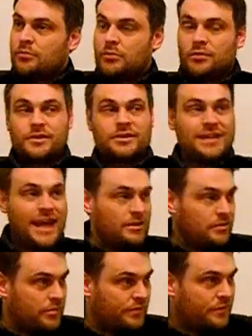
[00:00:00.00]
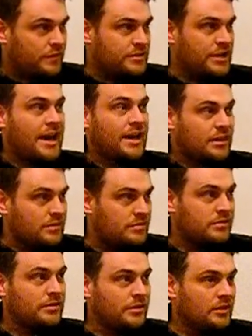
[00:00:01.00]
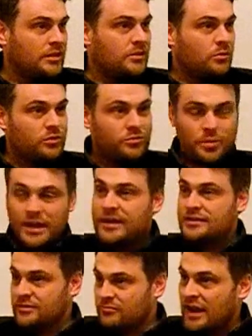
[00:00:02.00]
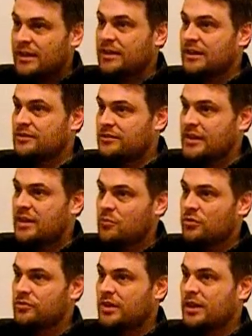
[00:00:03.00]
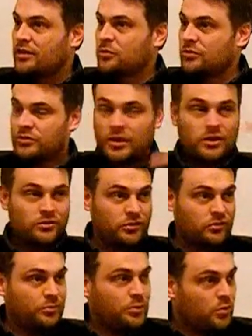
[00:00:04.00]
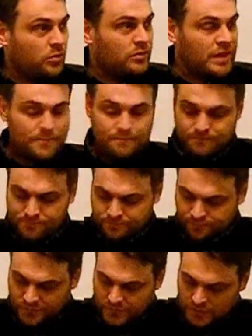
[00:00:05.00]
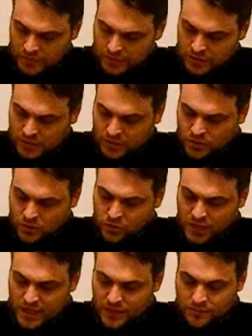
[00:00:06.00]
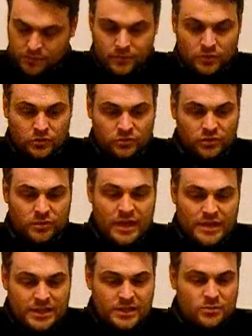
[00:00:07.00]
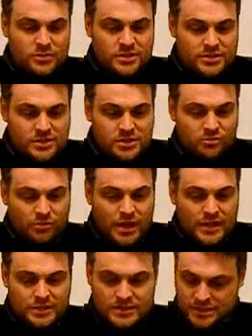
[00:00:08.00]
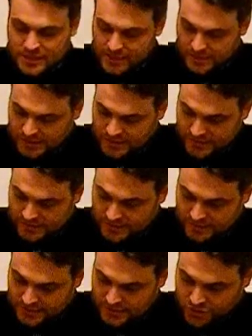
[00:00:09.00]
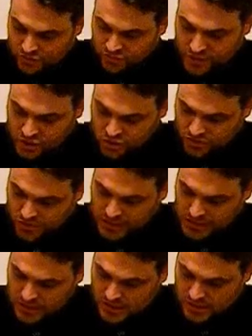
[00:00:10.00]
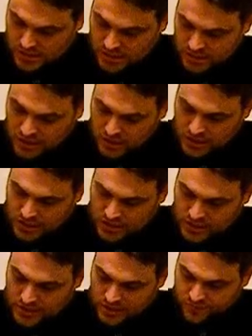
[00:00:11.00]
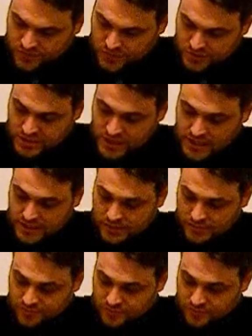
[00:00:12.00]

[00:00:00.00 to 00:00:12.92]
But the tenth, the tithe, was paid directly to them, wasn't it? It was to support them. Okay, so then he uses this great illustration in verse 9.